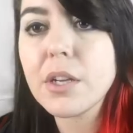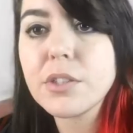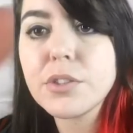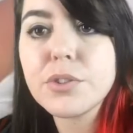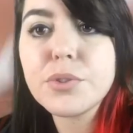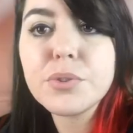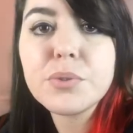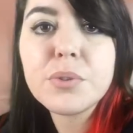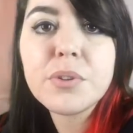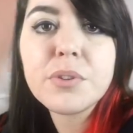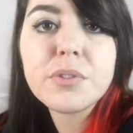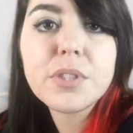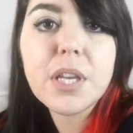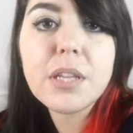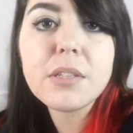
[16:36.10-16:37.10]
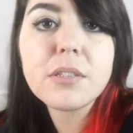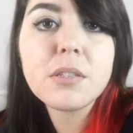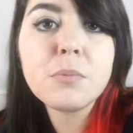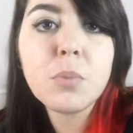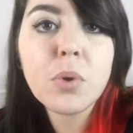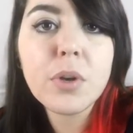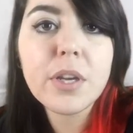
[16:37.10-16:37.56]
I just drew another
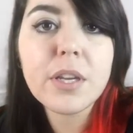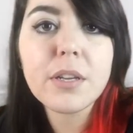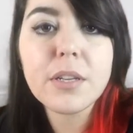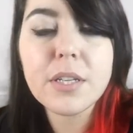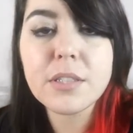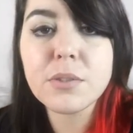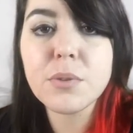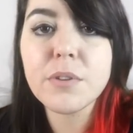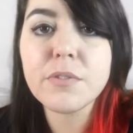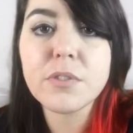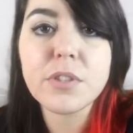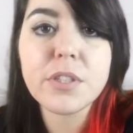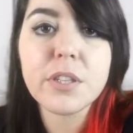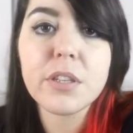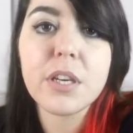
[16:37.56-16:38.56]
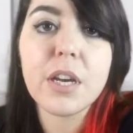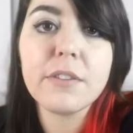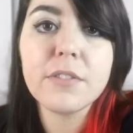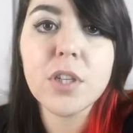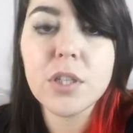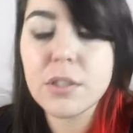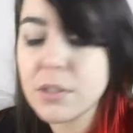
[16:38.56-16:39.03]
skeleton boy as a reference to the
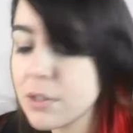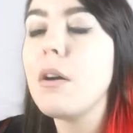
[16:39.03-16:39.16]
cover.